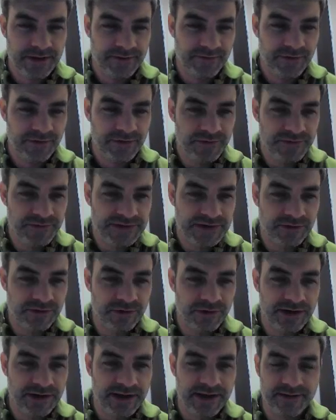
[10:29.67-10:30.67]
For those that are
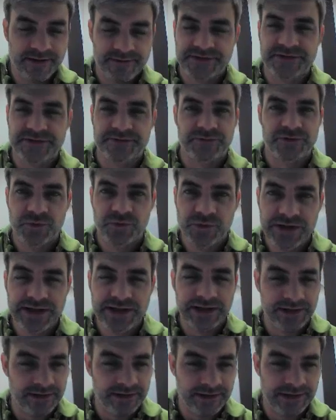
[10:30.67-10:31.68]
going to have some
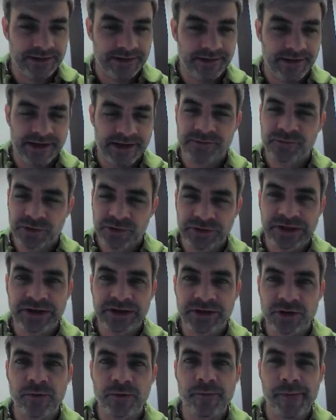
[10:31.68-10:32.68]
tweaking on it, I will need
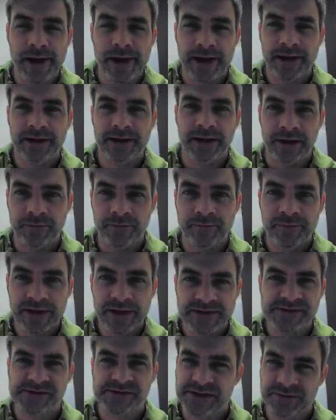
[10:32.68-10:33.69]
to go back and
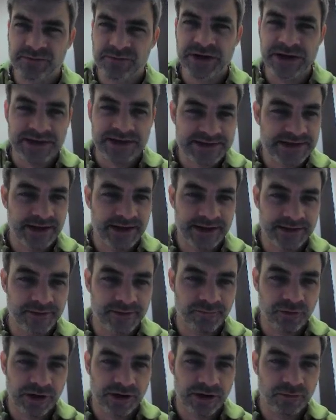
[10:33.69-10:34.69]
basically reassign
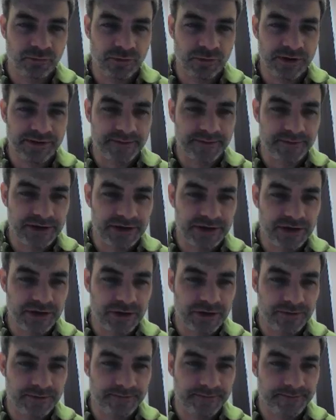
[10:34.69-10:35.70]
them where I want them to
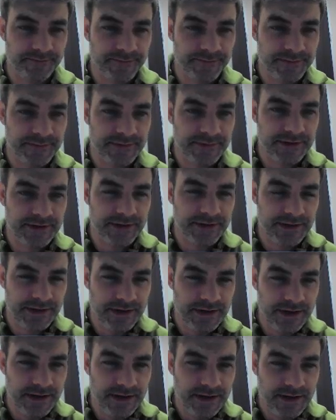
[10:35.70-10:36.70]
go.
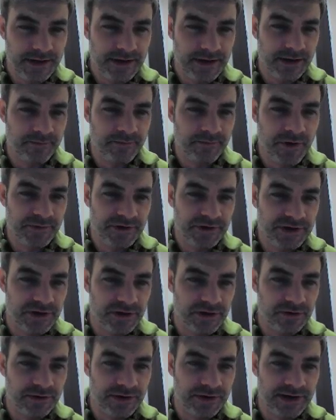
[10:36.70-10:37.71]
A moment
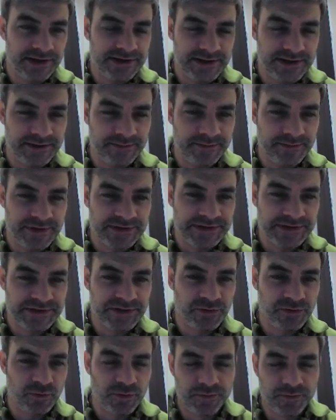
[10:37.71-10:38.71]
ago, I did business
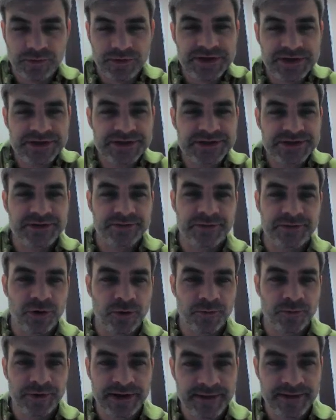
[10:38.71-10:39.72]
and corporation, so I'm going
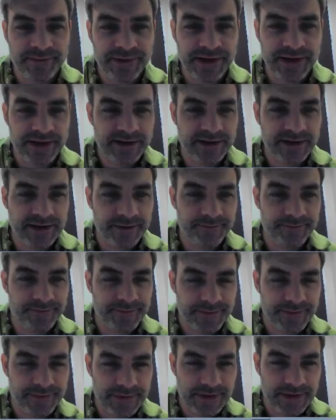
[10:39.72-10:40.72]
to open that back up,
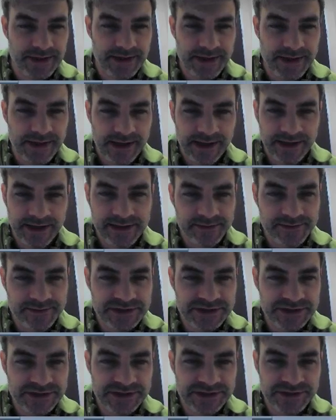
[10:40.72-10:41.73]
and I'm
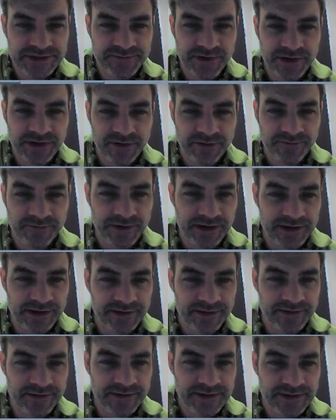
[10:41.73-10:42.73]
just going to verify
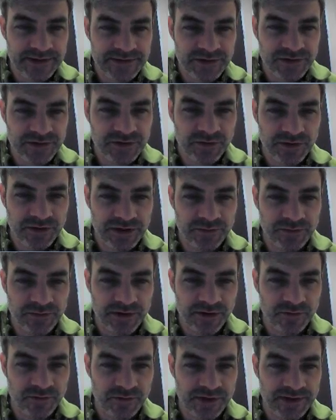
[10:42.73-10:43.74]
that things are going
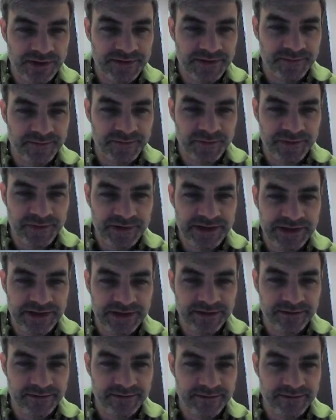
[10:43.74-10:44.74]
where I want them to be.